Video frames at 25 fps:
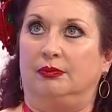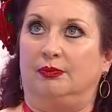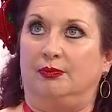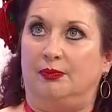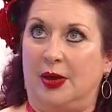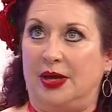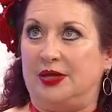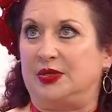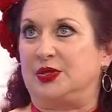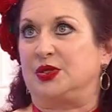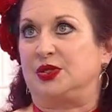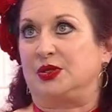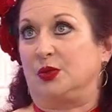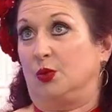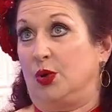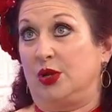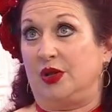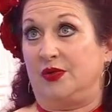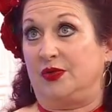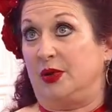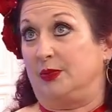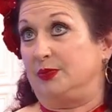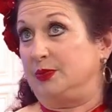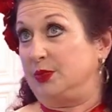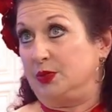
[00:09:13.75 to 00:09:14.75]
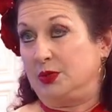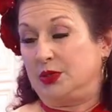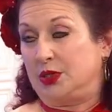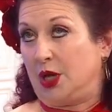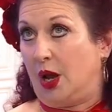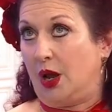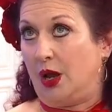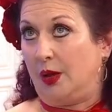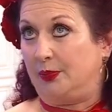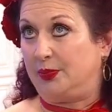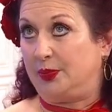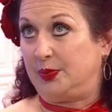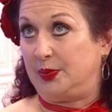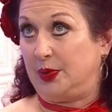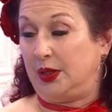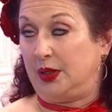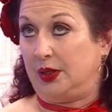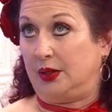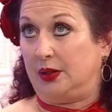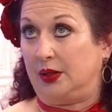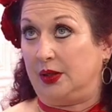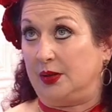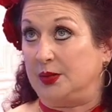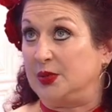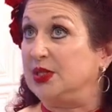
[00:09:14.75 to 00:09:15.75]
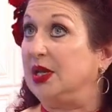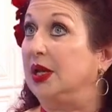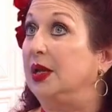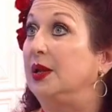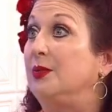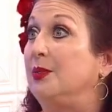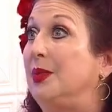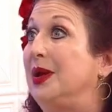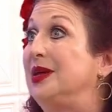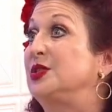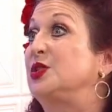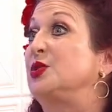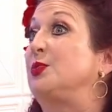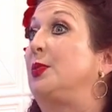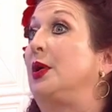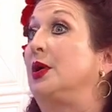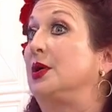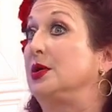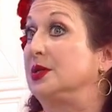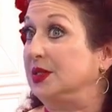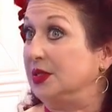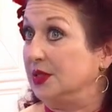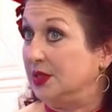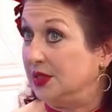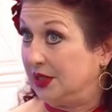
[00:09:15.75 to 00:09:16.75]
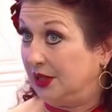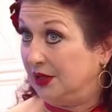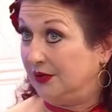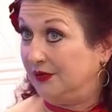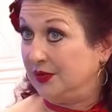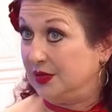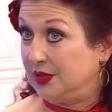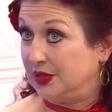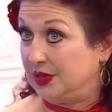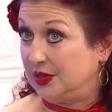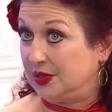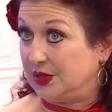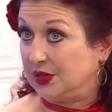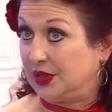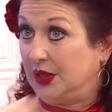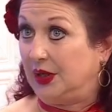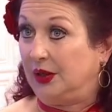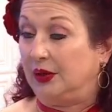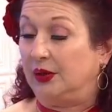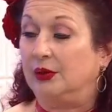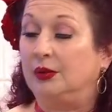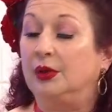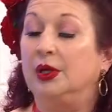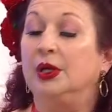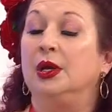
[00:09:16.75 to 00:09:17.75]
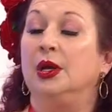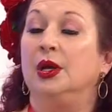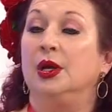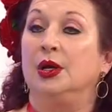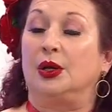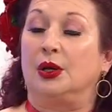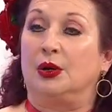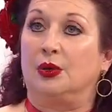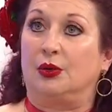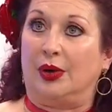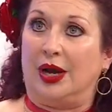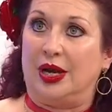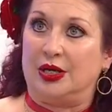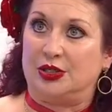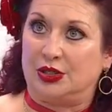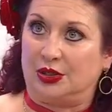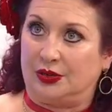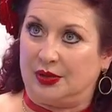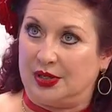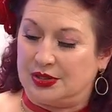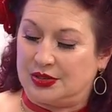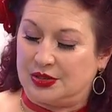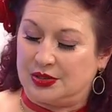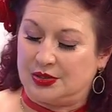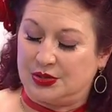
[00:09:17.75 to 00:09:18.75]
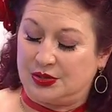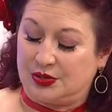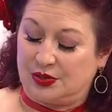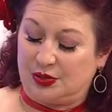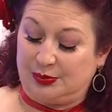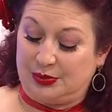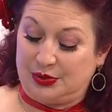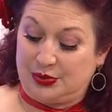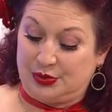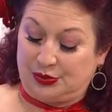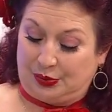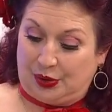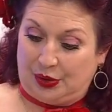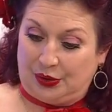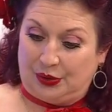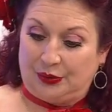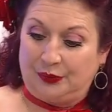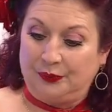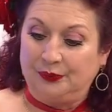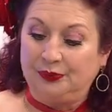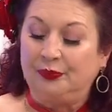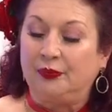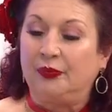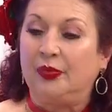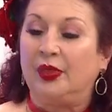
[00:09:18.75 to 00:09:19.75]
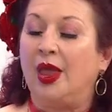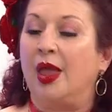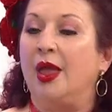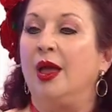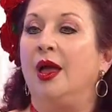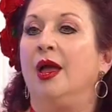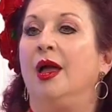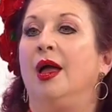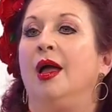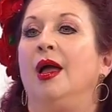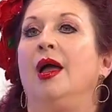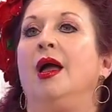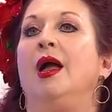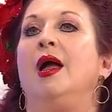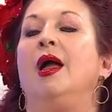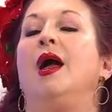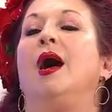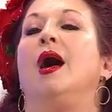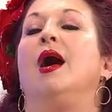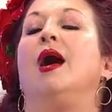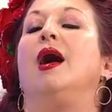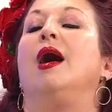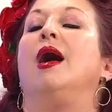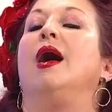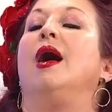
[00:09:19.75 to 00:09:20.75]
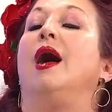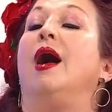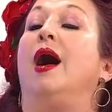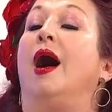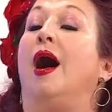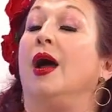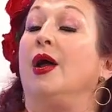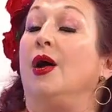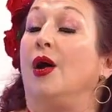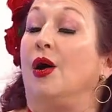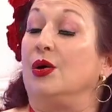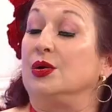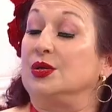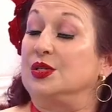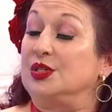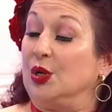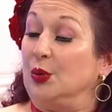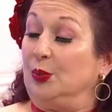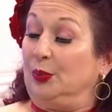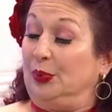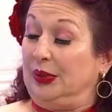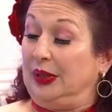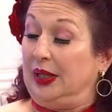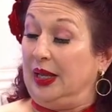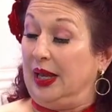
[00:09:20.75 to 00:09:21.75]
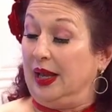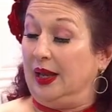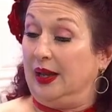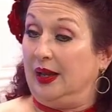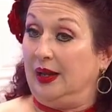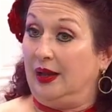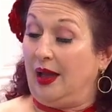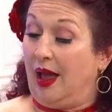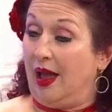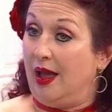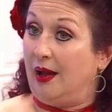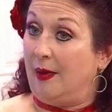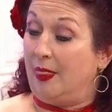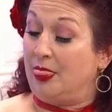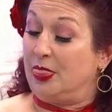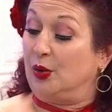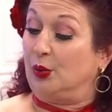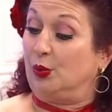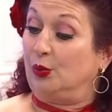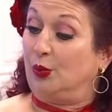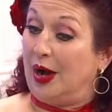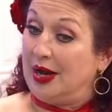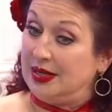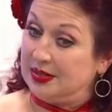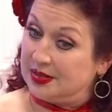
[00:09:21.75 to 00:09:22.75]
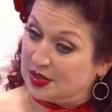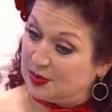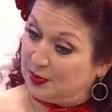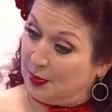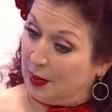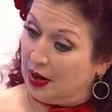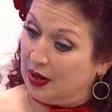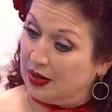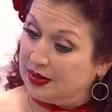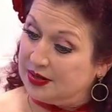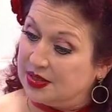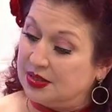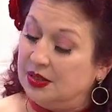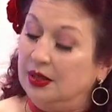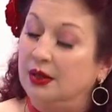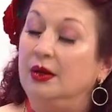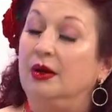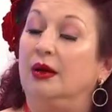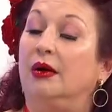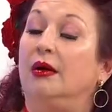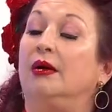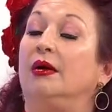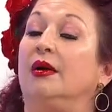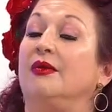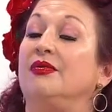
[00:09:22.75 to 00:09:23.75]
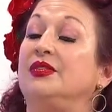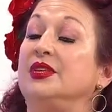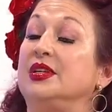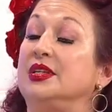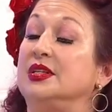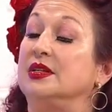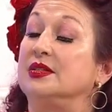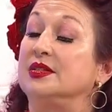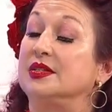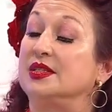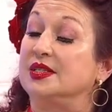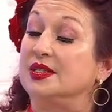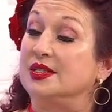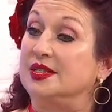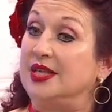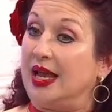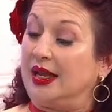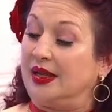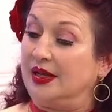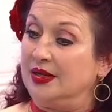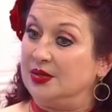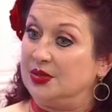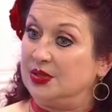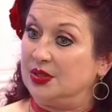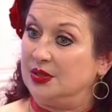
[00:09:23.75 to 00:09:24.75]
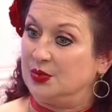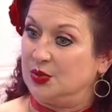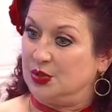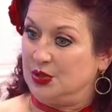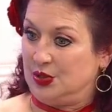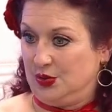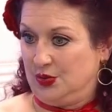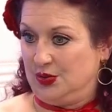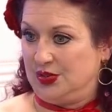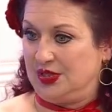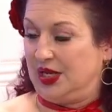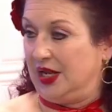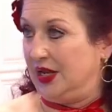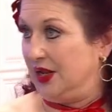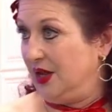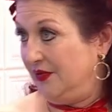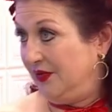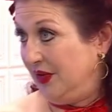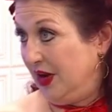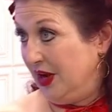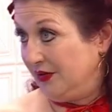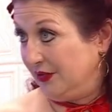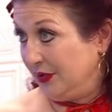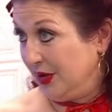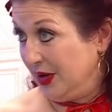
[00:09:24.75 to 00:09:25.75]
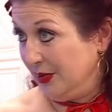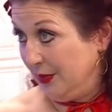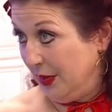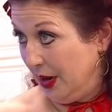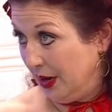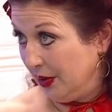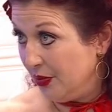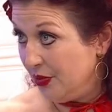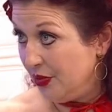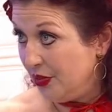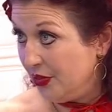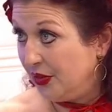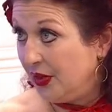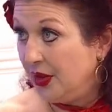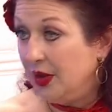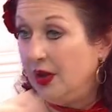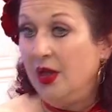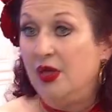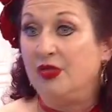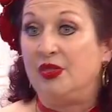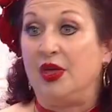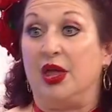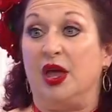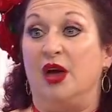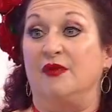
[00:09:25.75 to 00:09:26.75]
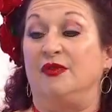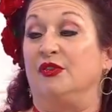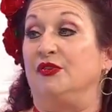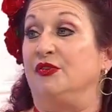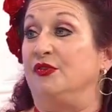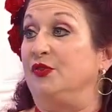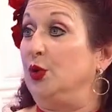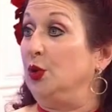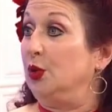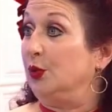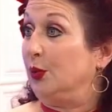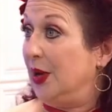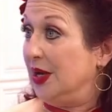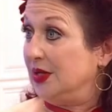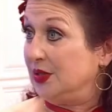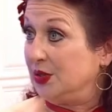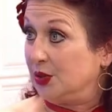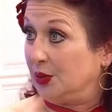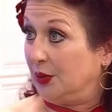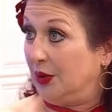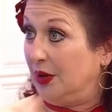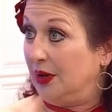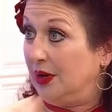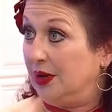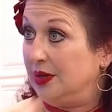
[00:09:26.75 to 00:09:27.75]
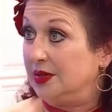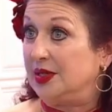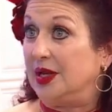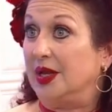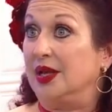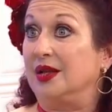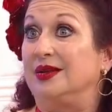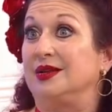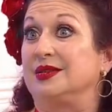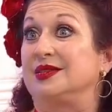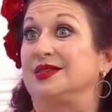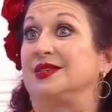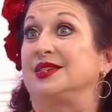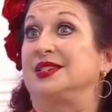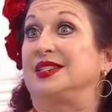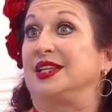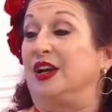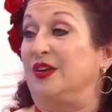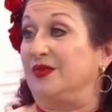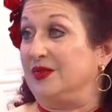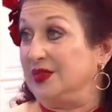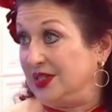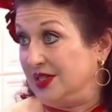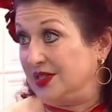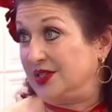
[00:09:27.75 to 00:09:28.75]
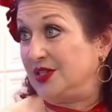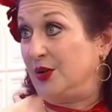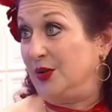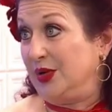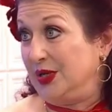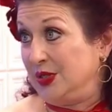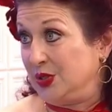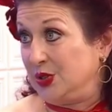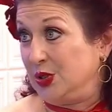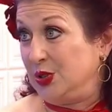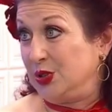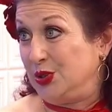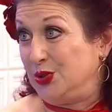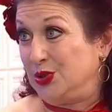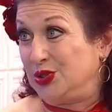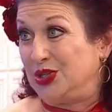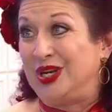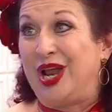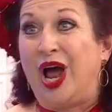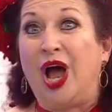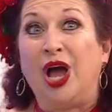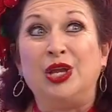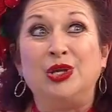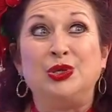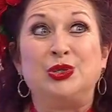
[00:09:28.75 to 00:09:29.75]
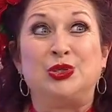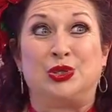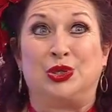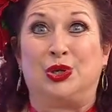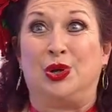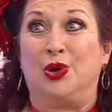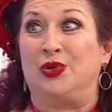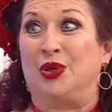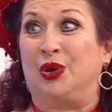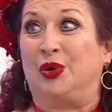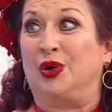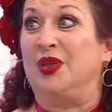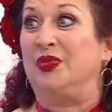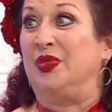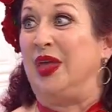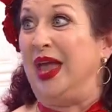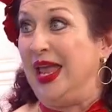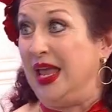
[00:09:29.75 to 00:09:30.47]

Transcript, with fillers: best, one of the top uh, 10 best bars in San Francisco. Congratulations to the Madrone. Yeah, congratulations, that's cool. I also play at the Right Spot on the second Tuesday of every month. They have a full restaurant, and it's a San Francisco institution. I used to go there in the